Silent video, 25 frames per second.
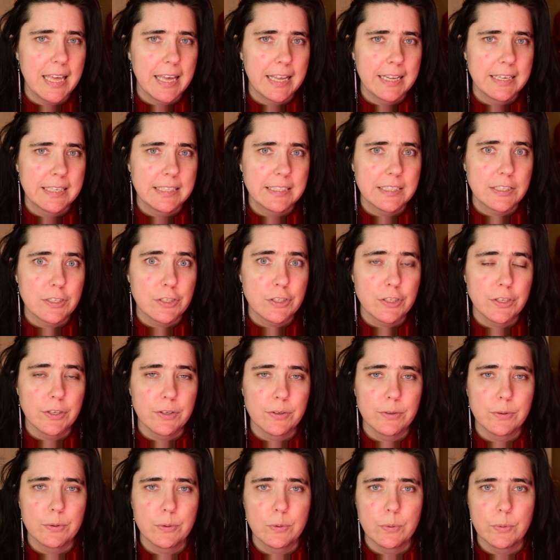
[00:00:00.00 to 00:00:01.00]
And
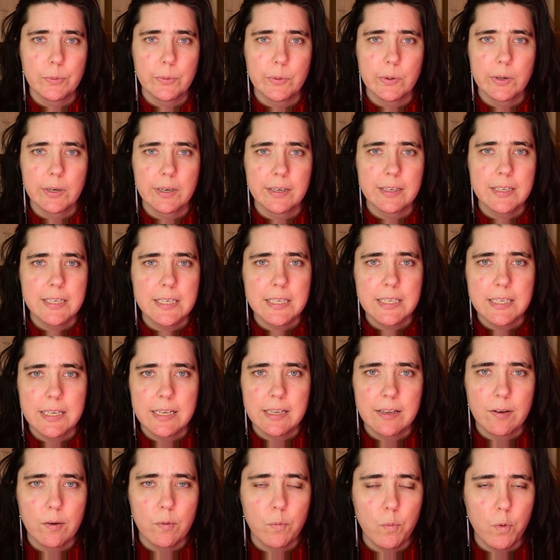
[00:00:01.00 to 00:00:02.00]
so
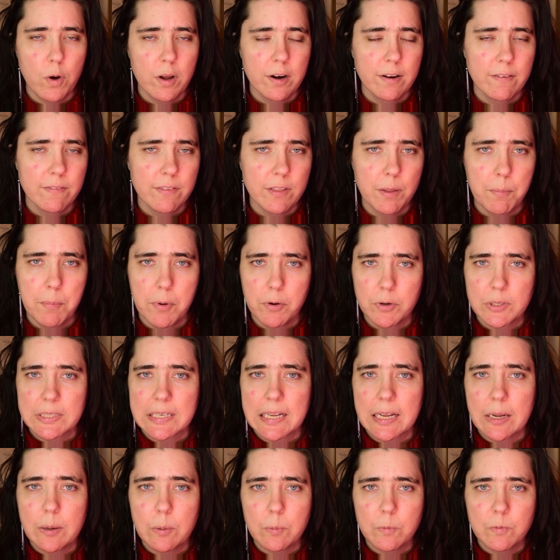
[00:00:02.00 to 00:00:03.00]
one of the most
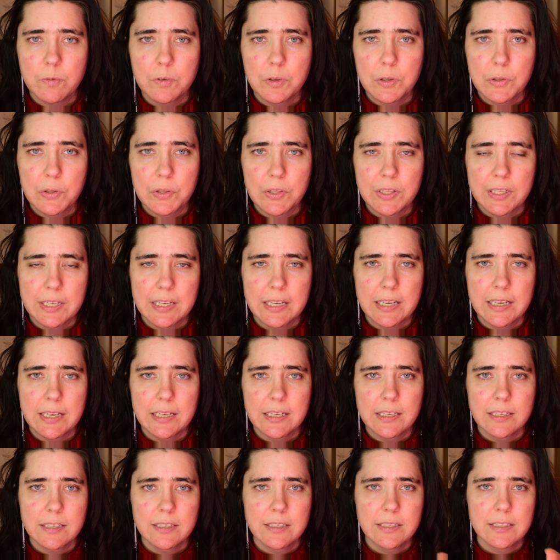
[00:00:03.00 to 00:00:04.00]
helpful
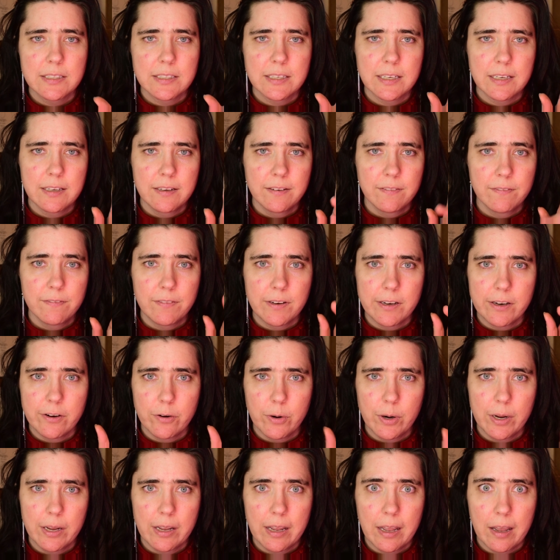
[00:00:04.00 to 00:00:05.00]
things in
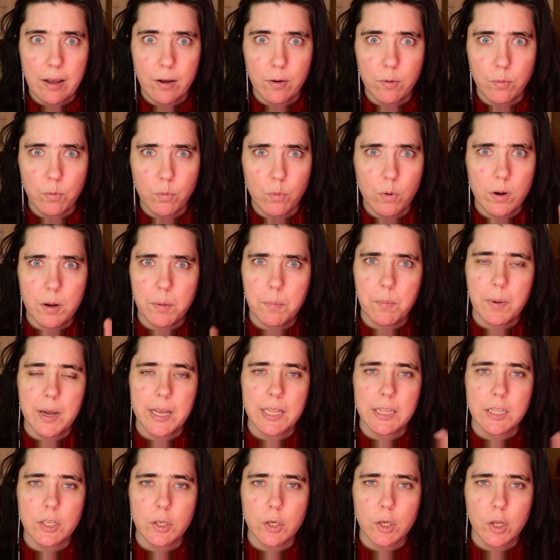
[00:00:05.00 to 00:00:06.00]
figuring out what
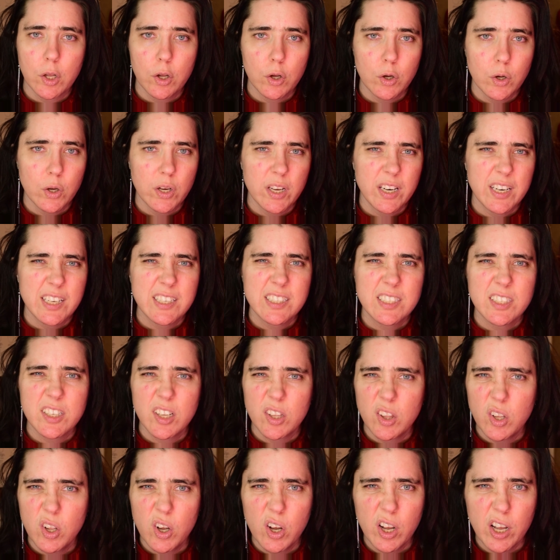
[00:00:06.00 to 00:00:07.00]
might look good is to
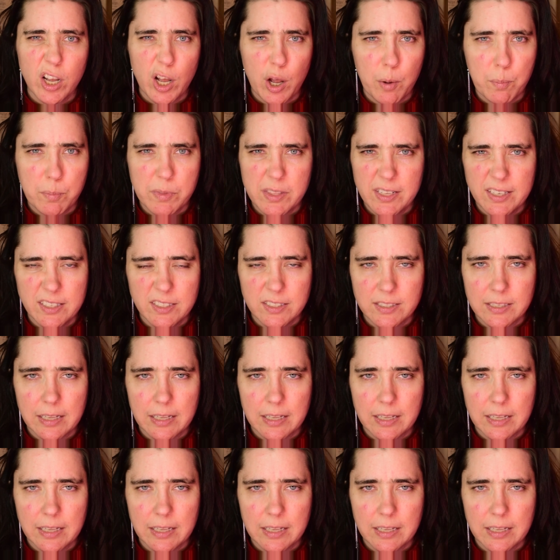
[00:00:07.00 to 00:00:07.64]
look up these